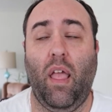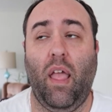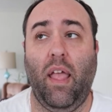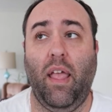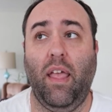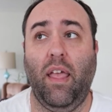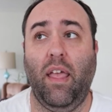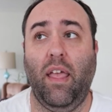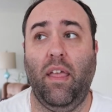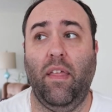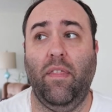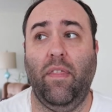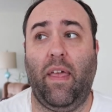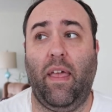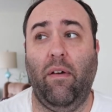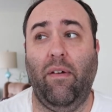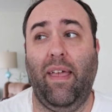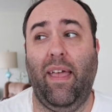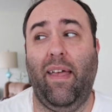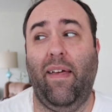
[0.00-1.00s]
and they
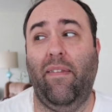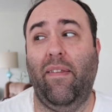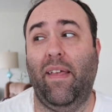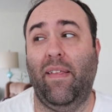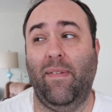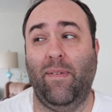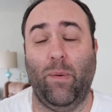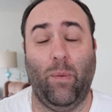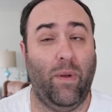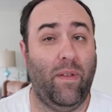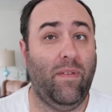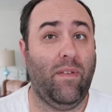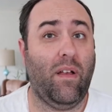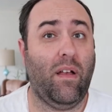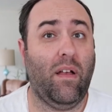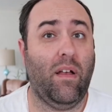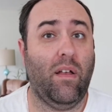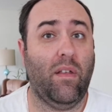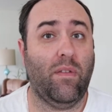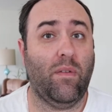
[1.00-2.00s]
only had like soy
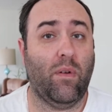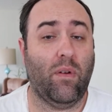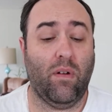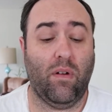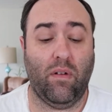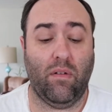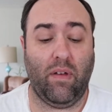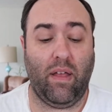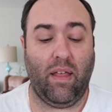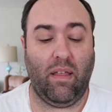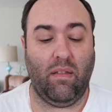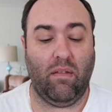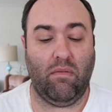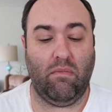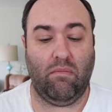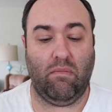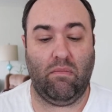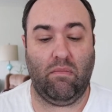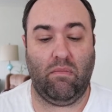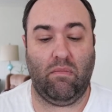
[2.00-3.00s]
sauce or like
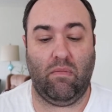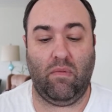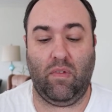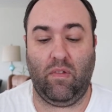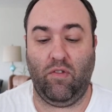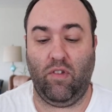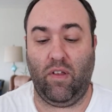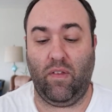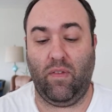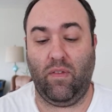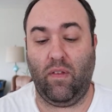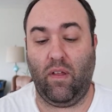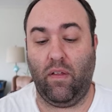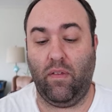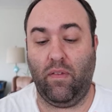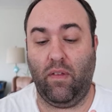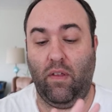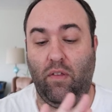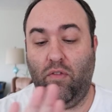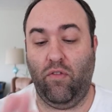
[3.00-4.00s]
just
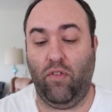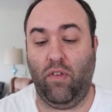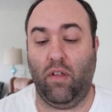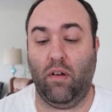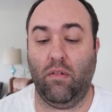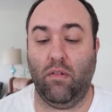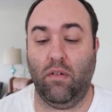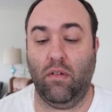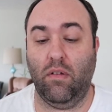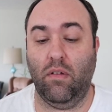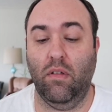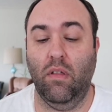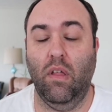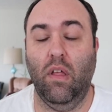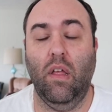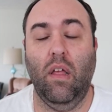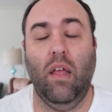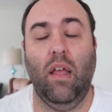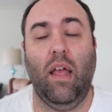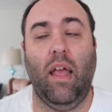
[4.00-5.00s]
sauce in general.
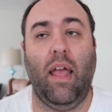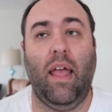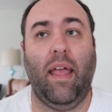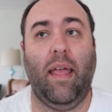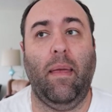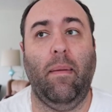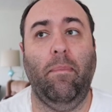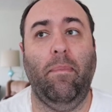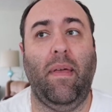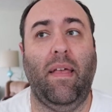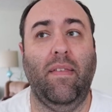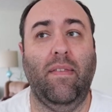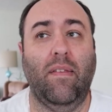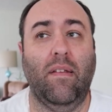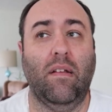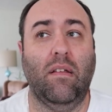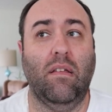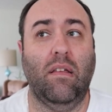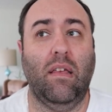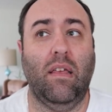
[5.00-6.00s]
And
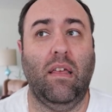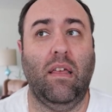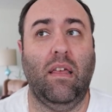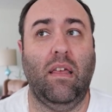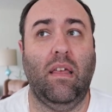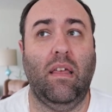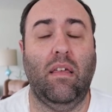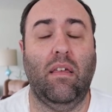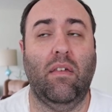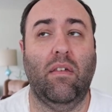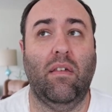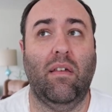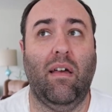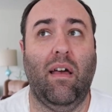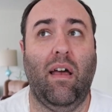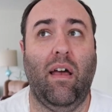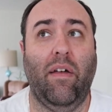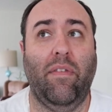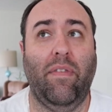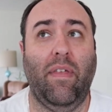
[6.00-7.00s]
basically,
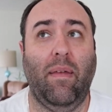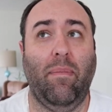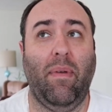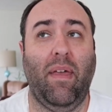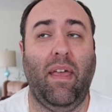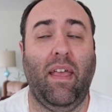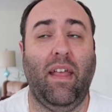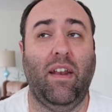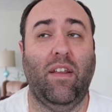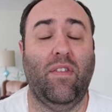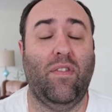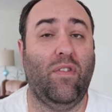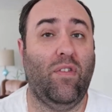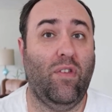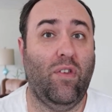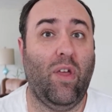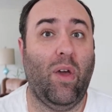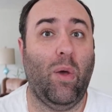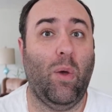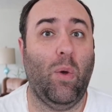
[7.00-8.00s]
um, they made
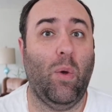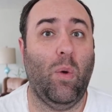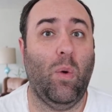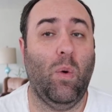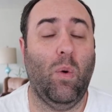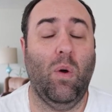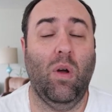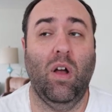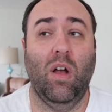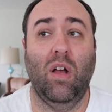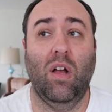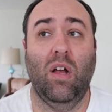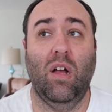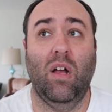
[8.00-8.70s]
snow,